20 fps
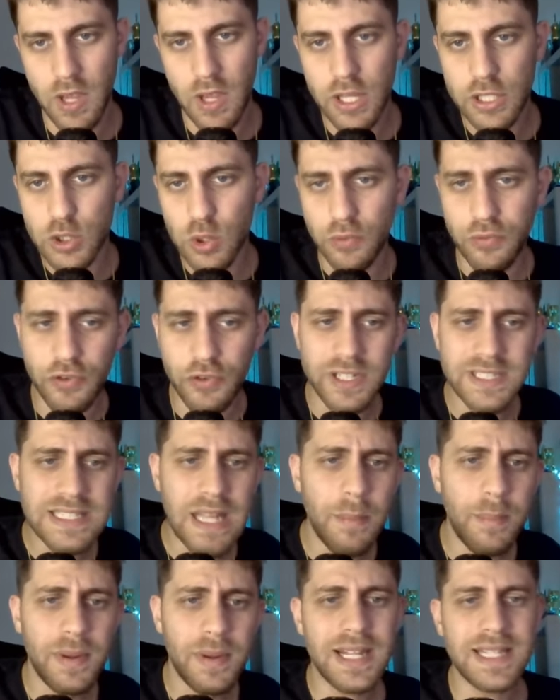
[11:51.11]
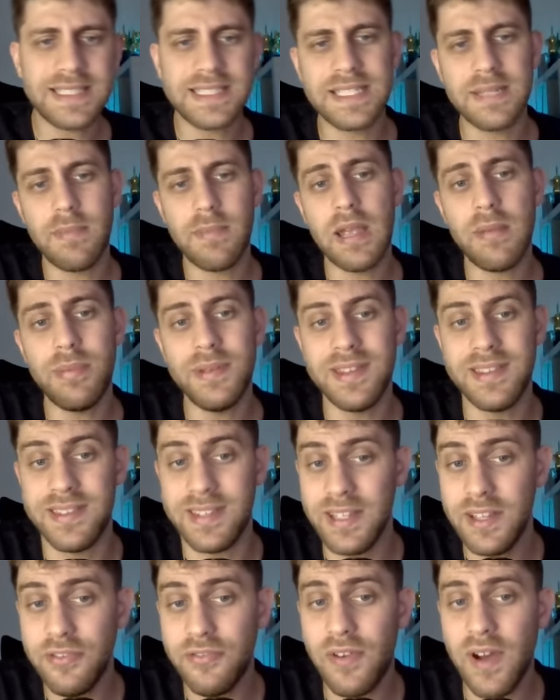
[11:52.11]
So for example, let's see maybe
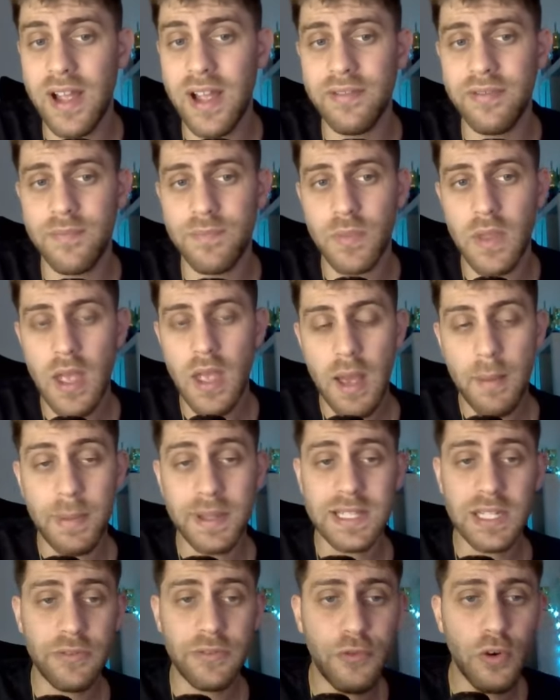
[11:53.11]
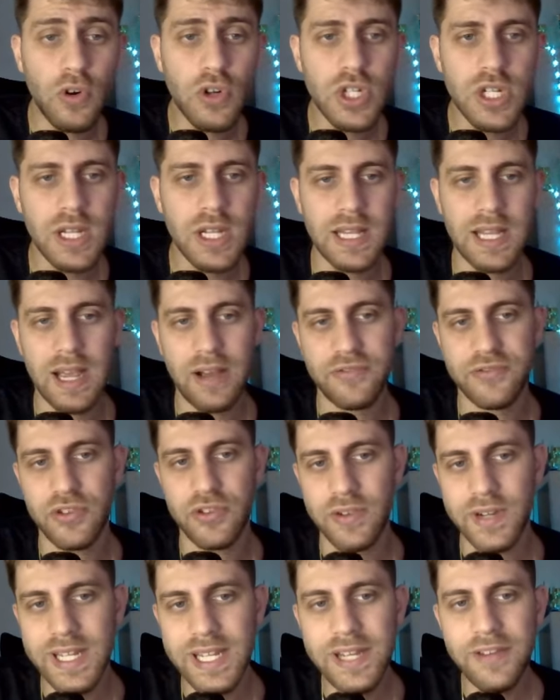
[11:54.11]
d5. But unfortunately, after
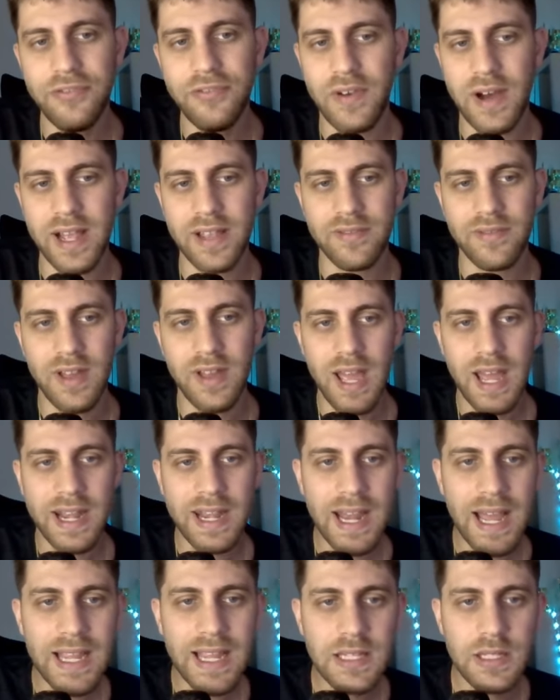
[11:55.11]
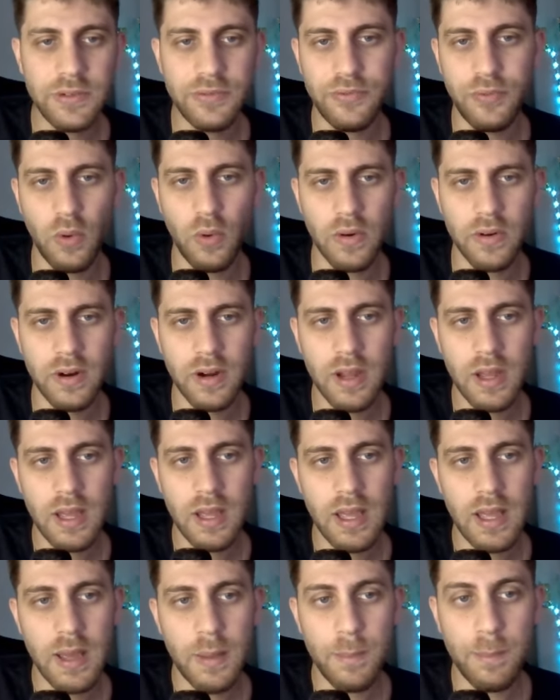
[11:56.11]
e5, knight e4,
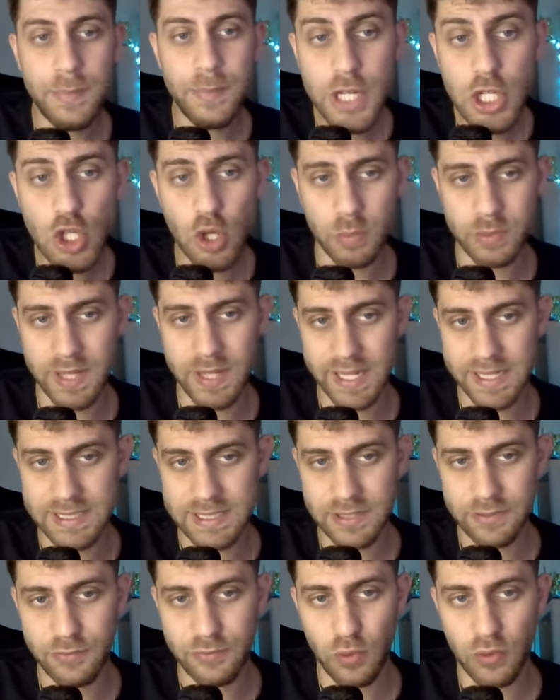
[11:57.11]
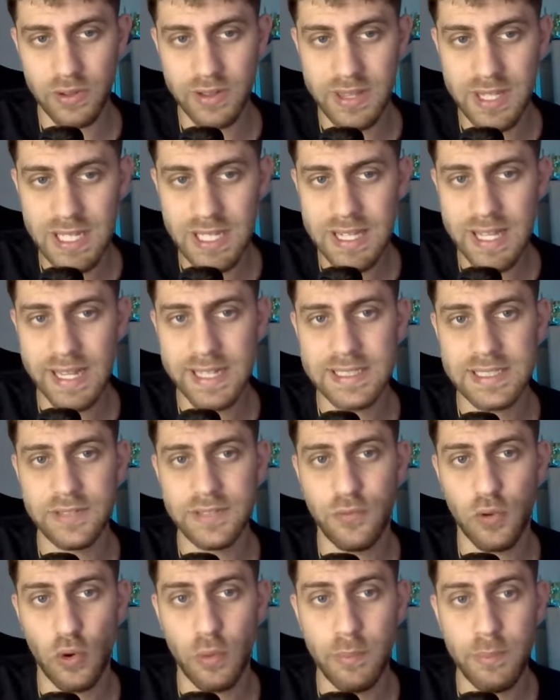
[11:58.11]
bishop takes e4, d takes
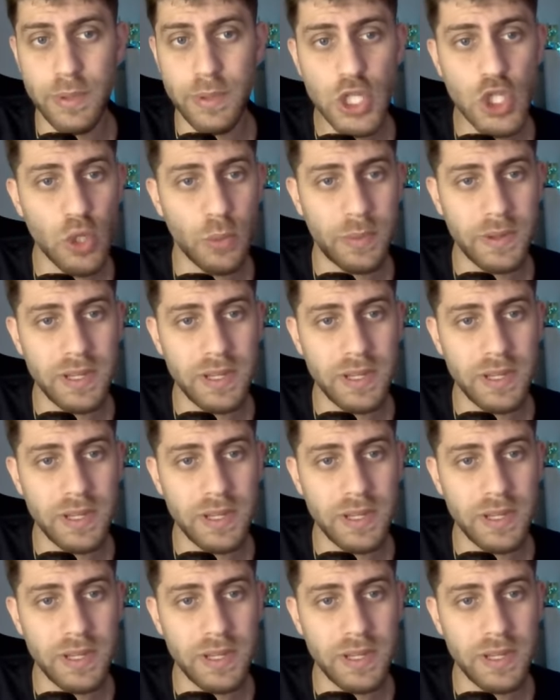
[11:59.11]
e4, bishop